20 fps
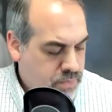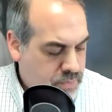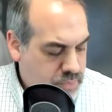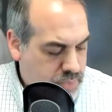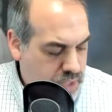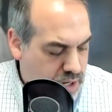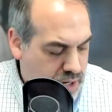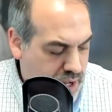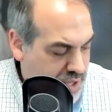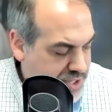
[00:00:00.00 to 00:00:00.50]

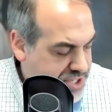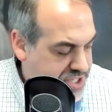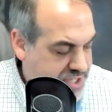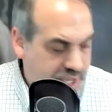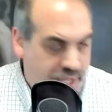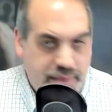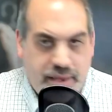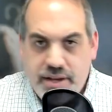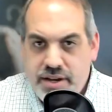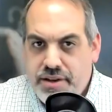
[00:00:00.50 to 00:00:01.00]
You're all
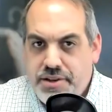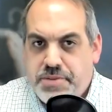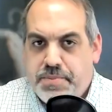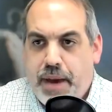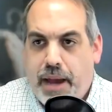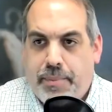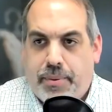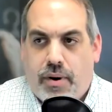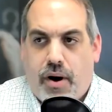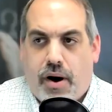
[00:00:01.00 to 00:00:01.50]
seeing the
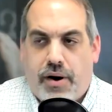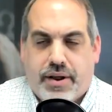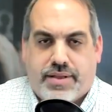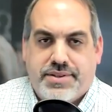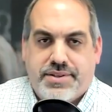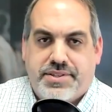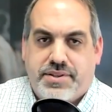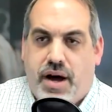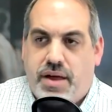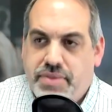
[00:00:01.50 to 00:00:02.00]
newspaper
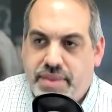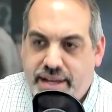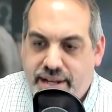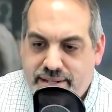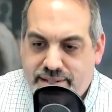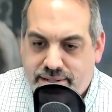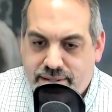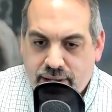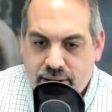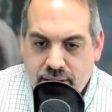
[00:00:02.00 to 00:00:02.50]
articles on
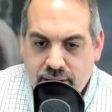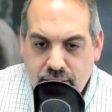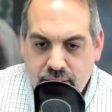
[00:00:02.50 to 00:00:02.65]
this.